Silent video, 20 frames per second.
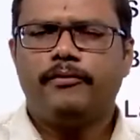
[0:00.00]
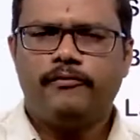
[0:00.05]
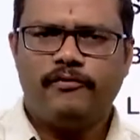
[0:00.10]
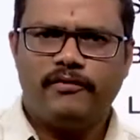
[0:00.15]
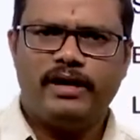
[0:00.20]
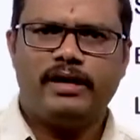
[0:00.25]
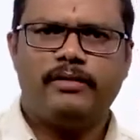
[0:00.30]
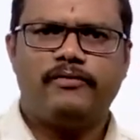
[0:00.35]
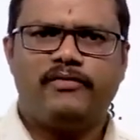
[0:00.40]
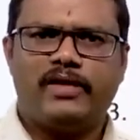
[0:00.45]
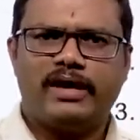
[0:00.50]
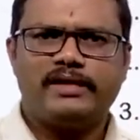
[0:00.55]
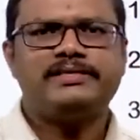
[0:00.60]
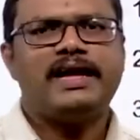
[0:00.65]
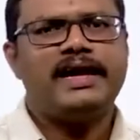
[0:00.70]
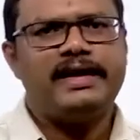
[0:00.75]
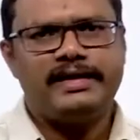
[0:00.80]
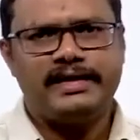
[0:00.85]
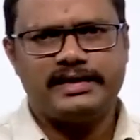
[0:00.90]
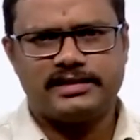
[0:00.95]
For
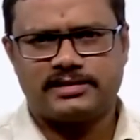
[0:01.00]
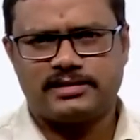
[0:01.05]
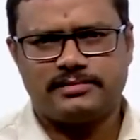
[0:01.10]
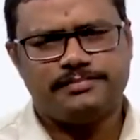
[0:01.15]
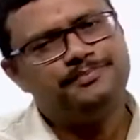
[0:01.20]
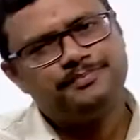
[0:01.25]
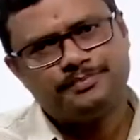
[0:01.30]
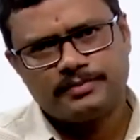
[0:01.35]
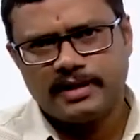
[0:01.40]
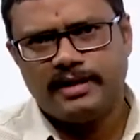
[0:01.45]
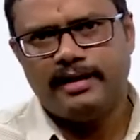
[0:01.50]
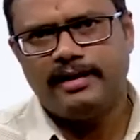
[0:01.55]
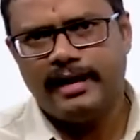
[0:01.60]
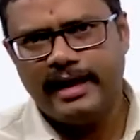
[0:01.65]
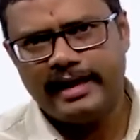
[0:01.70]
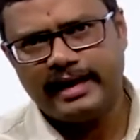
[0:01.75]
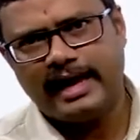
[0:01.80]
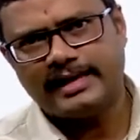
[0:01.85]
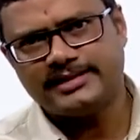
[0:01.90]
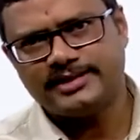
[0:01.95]
scientists,
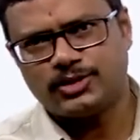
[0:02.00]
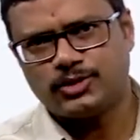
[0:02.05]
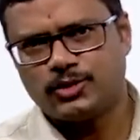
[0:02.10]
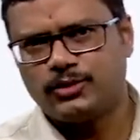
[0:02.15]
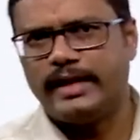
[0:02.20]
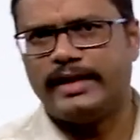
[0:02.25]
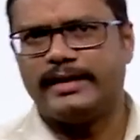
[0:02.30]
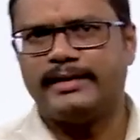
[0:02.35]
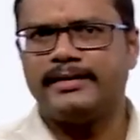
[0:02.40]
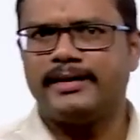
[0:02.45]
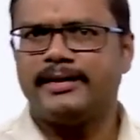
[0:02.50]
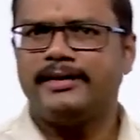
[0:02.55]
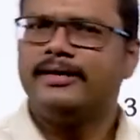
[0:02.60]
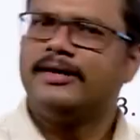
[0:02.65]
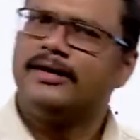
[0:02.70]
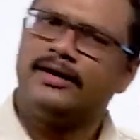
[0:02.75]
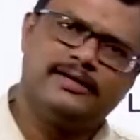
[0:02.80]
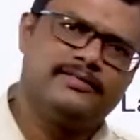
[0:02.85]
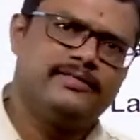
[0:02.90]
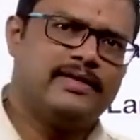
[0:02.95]
like as a student,
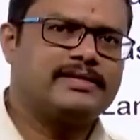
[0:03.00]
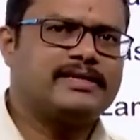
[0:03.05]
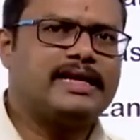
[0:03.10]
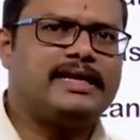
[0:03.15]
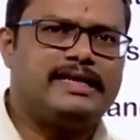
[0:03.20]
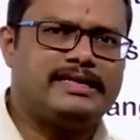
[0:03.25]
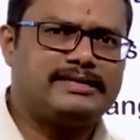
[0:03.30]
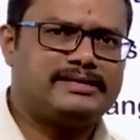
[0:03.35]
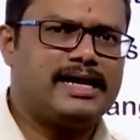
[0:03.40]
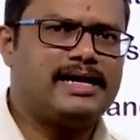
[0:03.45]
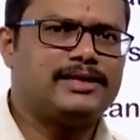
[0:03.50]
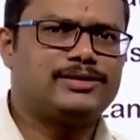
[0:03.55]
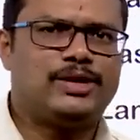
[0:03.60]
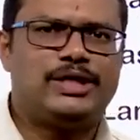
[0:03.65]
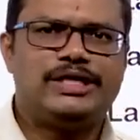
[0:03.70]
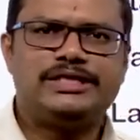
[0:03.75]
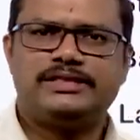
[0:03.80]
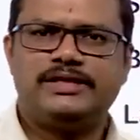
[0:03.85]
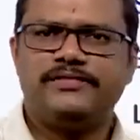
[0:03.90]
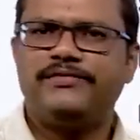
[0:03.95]
for scientist also
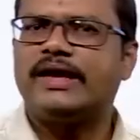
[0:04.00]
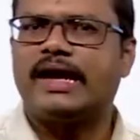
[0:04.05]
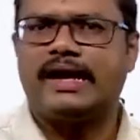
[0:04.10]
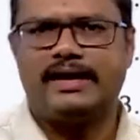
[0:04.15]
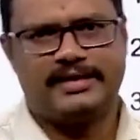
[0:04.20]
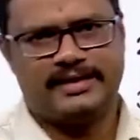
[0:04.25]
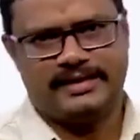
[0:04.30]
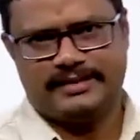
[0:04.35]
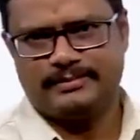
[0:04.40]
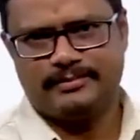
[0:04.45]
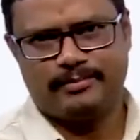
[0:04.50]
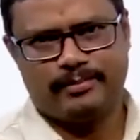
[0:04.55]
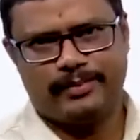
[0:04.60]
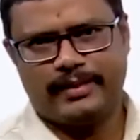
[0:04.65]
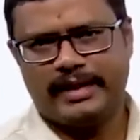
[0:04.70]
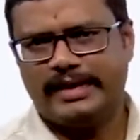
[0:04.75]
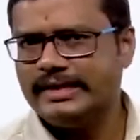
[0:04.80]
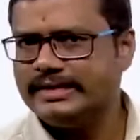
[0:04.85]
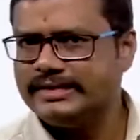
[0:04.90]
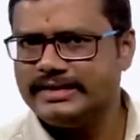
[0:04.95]
it is difficult.
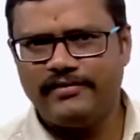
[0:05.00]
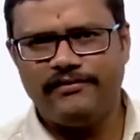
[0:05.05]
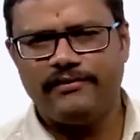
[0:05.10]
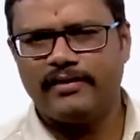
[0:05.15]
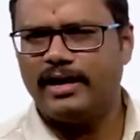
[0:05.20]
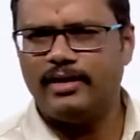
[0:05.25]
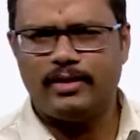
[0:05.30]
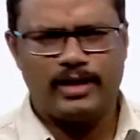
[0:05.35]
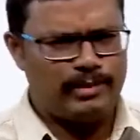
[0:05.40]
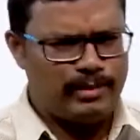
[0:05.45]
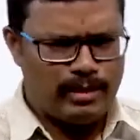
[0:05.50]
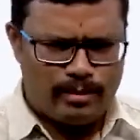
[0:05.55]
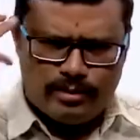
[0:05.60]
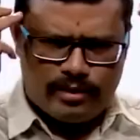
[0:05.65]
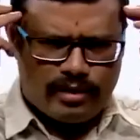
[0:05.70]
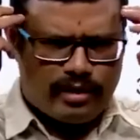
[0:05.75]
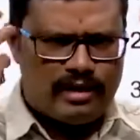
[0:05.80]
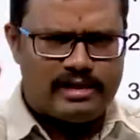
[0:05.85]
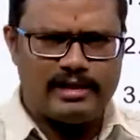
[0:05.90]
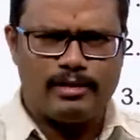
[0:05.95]
It is difficult to
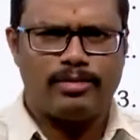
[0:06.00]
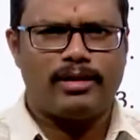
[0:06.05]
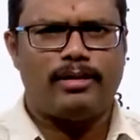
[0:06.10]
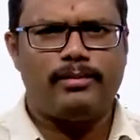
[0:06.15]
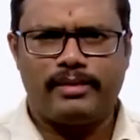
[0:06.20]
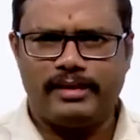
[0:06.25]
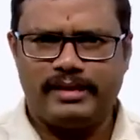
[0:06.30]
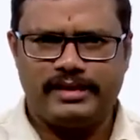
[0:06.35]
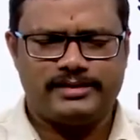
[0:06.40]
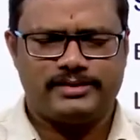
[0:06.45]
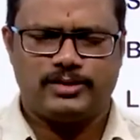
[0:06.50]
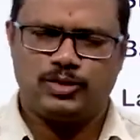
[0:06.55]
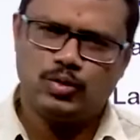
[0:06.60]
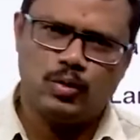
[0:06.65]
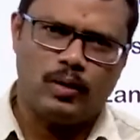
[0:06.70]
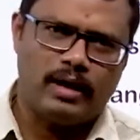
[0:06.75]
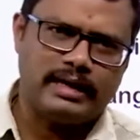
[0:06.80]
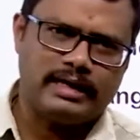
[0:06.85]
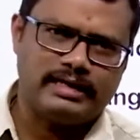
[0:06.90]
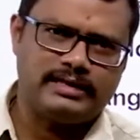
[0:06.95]
remember all the properties. So,
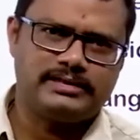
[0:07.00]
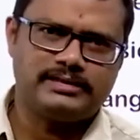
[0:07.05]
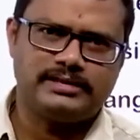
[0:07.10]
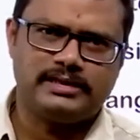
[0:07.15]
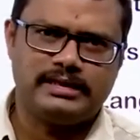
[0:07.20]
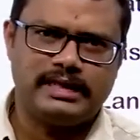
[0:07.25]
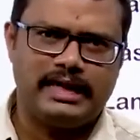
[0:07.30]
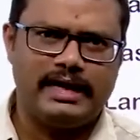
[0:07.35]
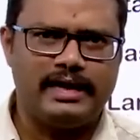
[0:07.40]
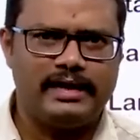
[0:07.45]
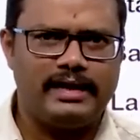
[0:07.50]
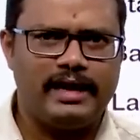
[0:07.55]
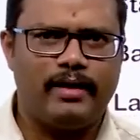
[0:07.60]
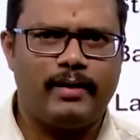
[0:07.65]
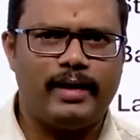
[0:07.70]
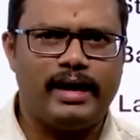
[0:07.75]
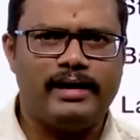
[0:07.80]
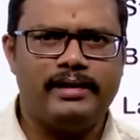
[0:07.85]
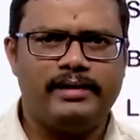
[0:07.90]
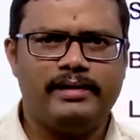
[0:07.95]
what is they
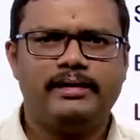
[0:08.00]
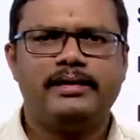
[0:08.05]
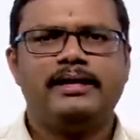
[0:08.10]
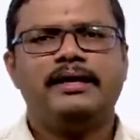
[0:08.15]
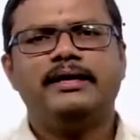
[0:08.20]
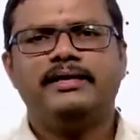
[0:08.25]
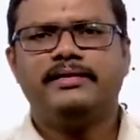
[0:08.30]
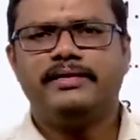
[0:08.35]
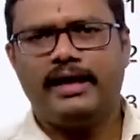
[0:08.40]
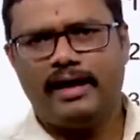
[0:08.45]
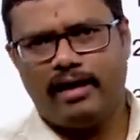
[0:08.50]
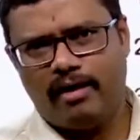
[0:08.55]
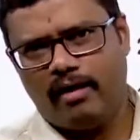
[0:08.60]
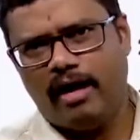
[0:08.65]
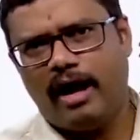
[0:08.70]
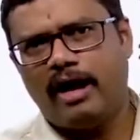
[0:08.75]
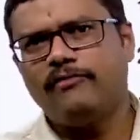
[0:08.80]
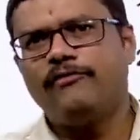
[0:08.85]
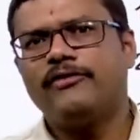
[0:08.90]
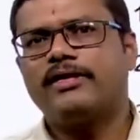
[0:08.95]
have done? They have
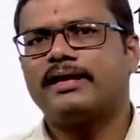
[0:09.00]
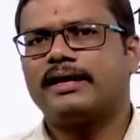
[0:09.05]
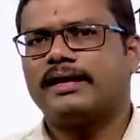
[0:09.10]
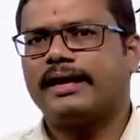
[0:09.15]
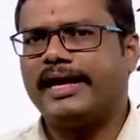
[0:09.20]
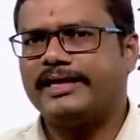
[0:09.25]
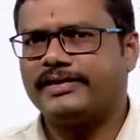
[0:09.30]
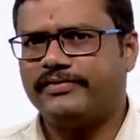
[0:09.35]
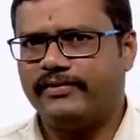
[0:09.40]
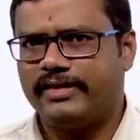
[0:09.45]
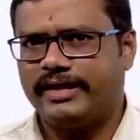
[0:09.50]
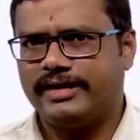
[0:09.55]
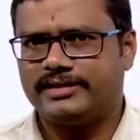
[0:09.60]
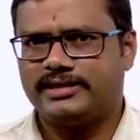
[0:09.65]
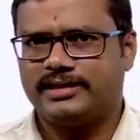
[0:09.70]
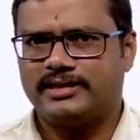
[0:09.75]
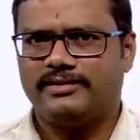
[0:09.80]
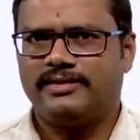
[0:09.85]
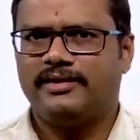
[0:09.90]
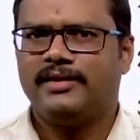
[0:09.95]
gone for the
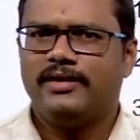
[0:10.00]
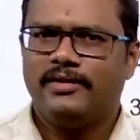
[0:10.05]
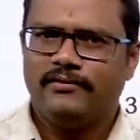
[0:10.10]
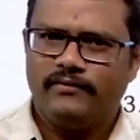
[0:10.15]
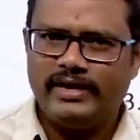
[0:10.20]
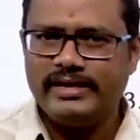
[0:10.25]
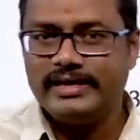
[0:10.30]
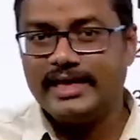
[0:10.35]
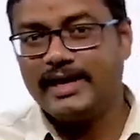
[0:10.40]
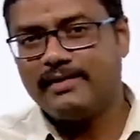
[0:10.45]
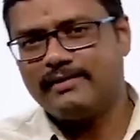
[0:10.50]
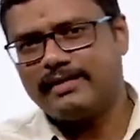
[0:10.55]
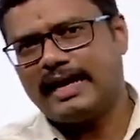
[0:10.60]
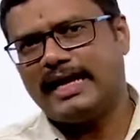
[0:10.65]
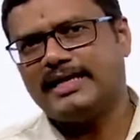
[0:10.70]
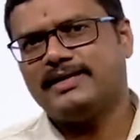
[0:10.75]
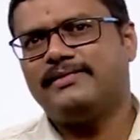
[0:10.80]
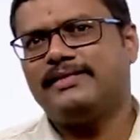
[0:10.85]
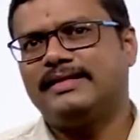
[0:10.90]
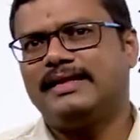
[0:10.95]
classification. Why they have
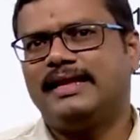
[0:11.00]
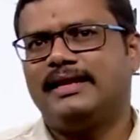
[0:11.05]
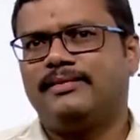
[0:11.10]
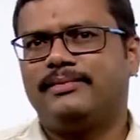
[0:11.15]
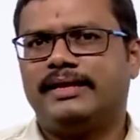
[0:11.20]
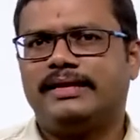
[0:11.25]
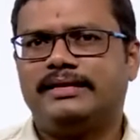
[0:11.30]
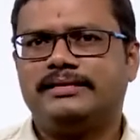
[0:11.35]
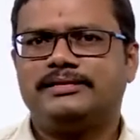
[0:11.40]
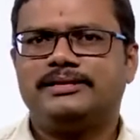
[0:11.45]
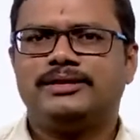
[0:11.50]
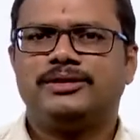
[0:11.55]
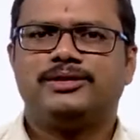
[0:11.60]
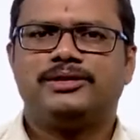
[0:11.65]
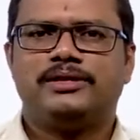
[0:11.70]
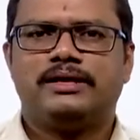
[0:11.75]
classified the elements?